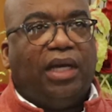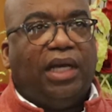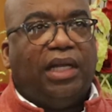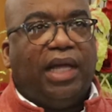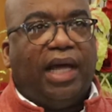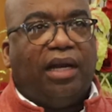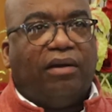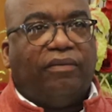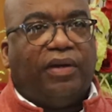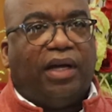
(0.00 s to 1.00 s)
in And that
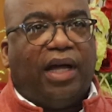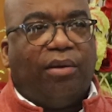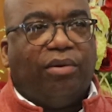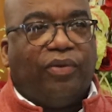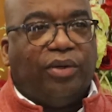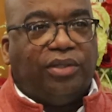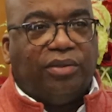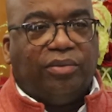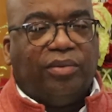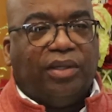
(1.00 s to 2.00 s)
of, uh, I refer
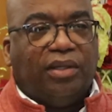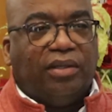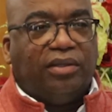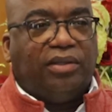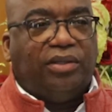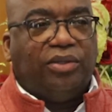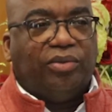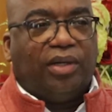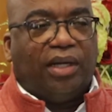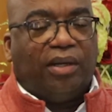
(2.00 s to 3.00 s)
to,
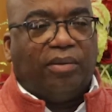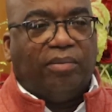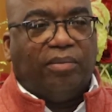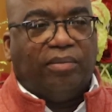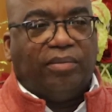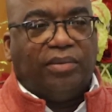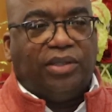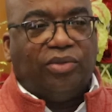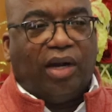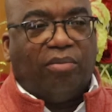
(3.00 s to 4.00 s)
to, uh,
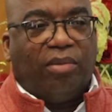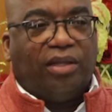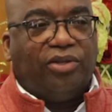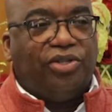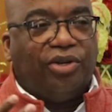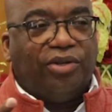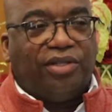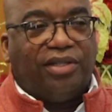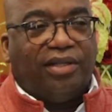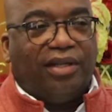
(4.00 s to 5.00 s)
to our mother
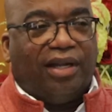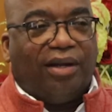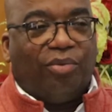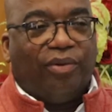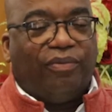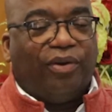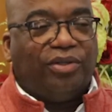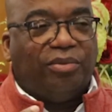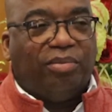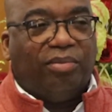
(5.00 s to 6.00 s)
church. Uh, we refer
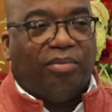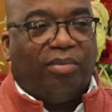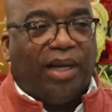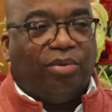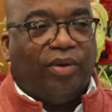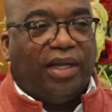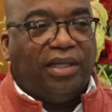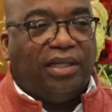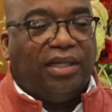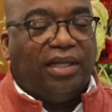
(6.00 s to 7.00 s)
to Bible Way
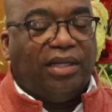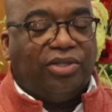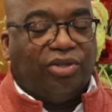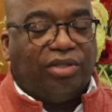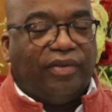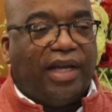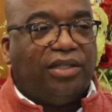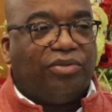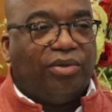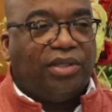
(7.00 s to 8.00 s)
Church of
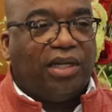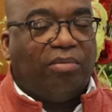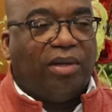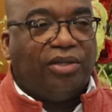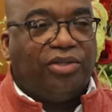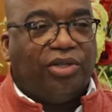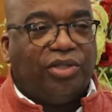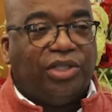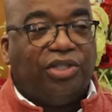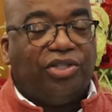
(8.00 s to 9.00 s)
Atlas Road as our mother
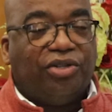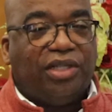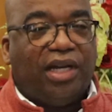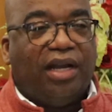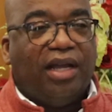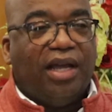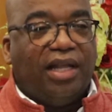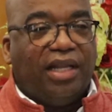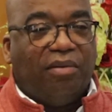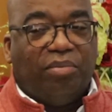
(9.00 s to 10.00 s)
church. It's the church that,
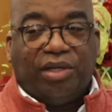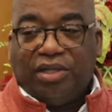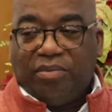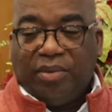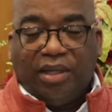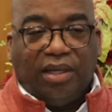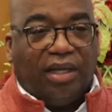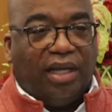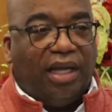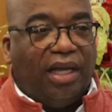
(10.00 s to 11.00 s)
that Bishop
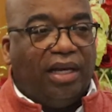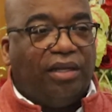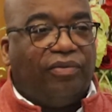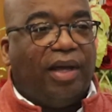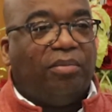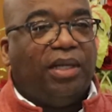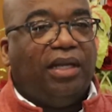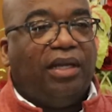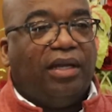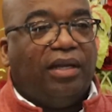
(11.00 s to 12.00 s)
and his
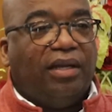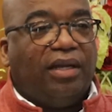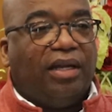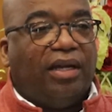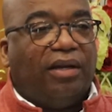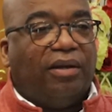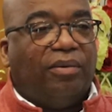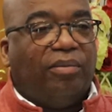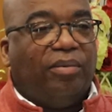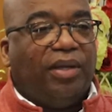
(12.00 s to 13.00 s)
family uh,
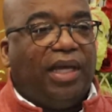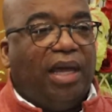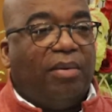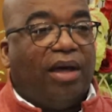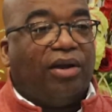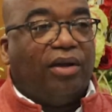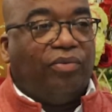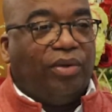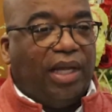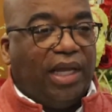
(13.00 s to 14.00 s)
came out
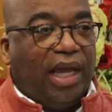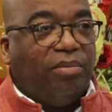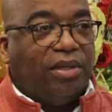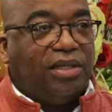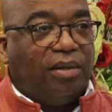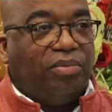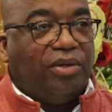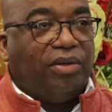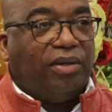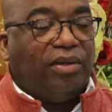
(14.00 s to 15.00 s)
of when they came to
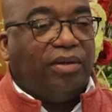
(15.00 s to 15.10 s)
Sumter